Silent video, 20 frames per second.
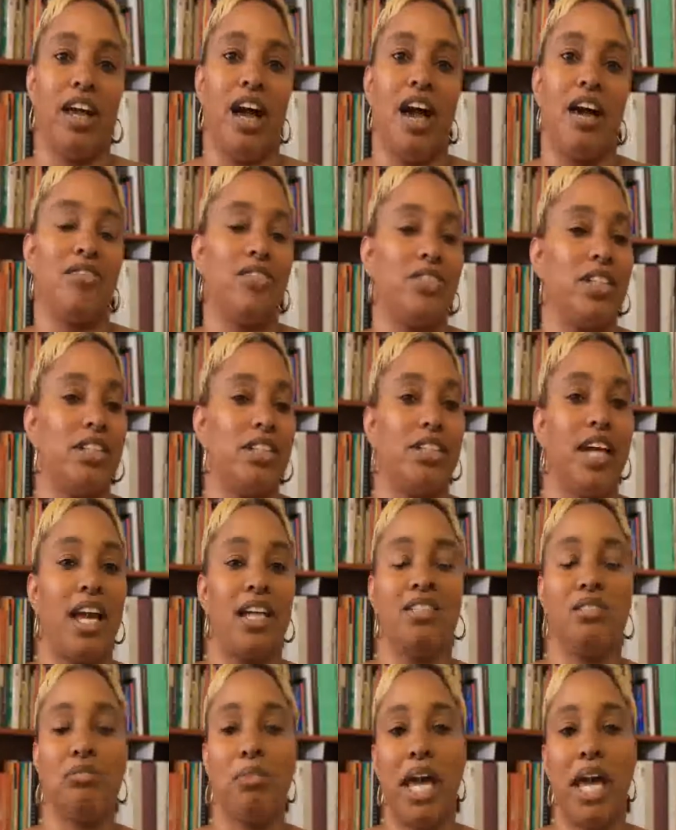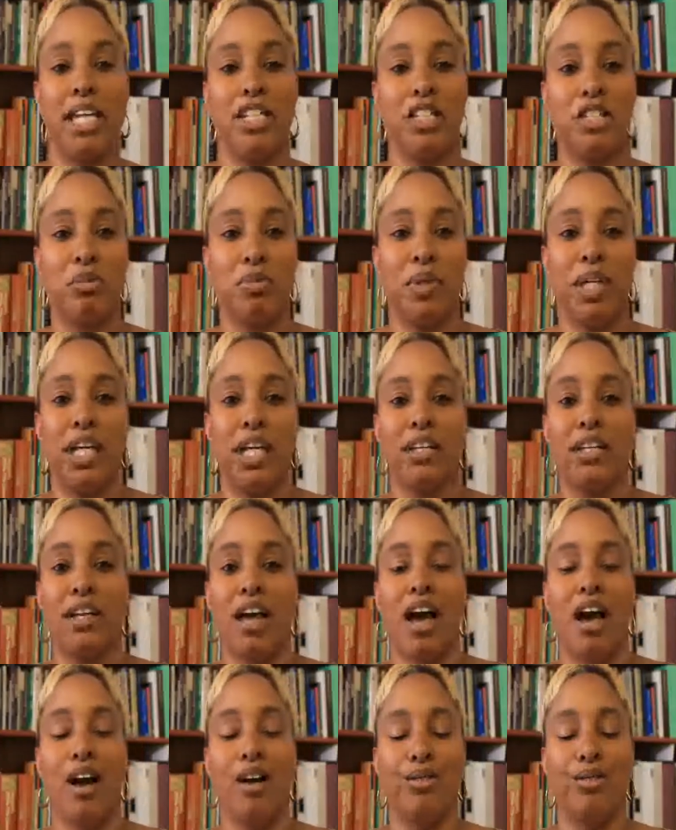I've done case management,
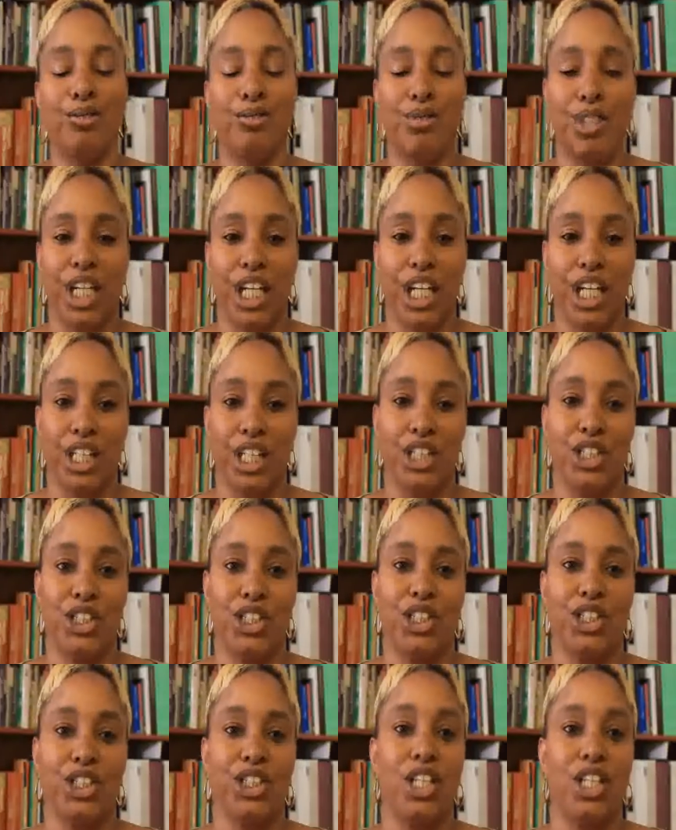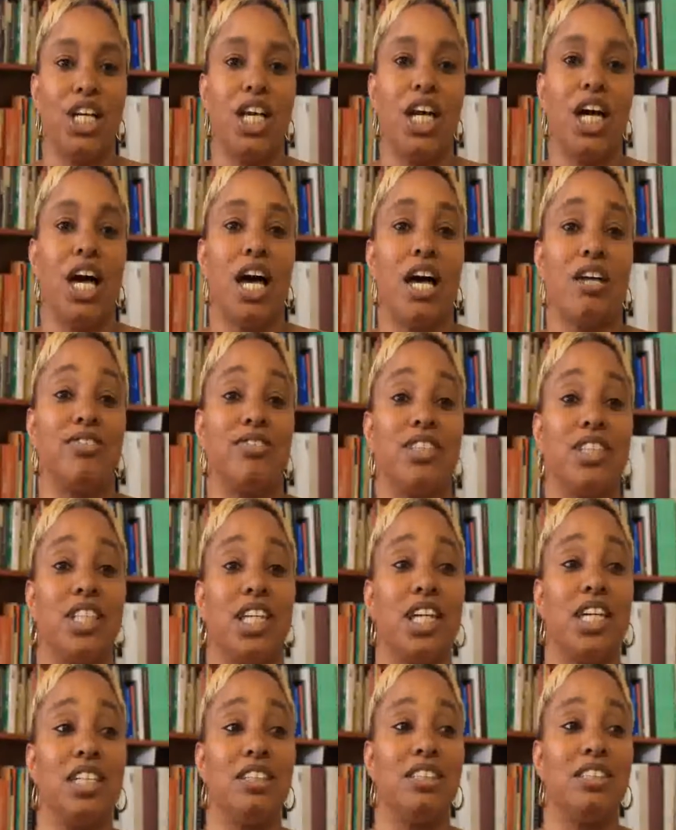outreach, I've
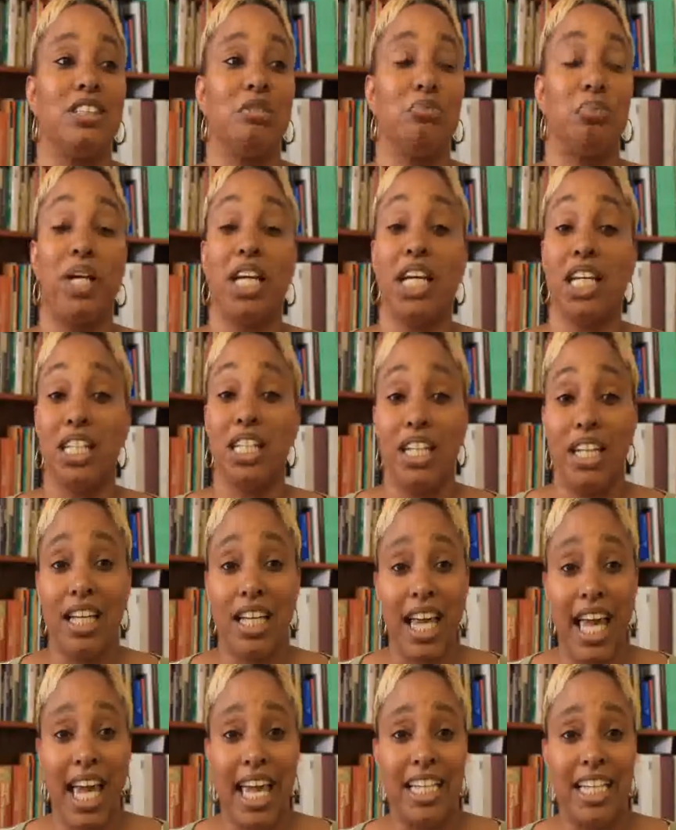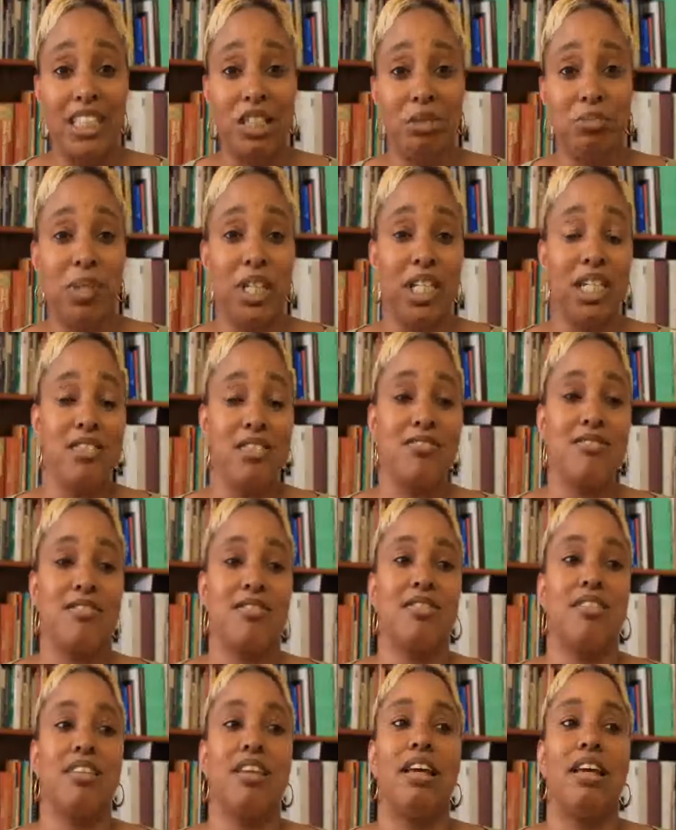done speaking engagements,